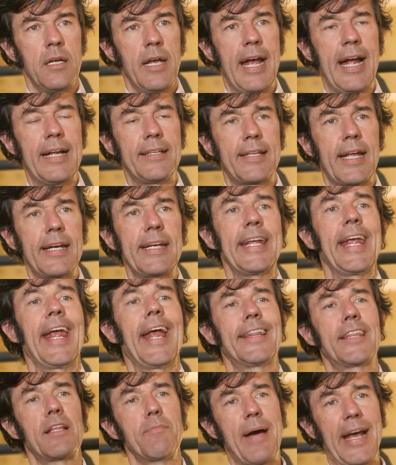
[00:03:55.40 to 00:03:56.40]
And then he
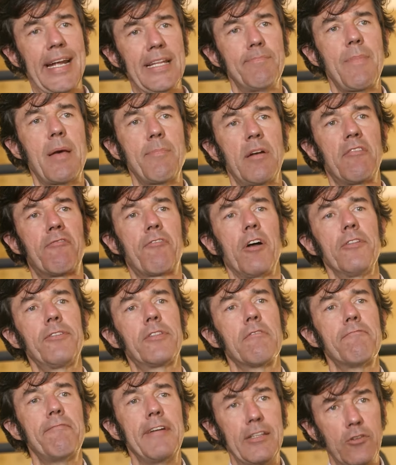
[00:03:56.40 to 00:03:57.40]
had the mind map in
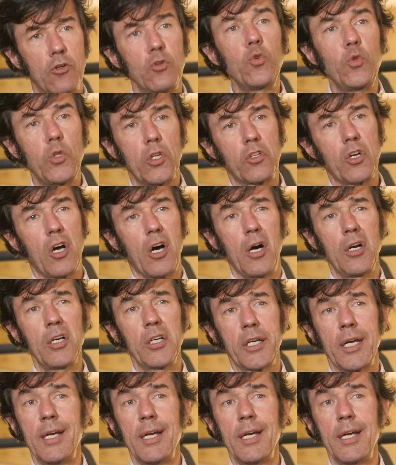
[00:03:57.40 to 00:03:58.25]
front of it to do the talk,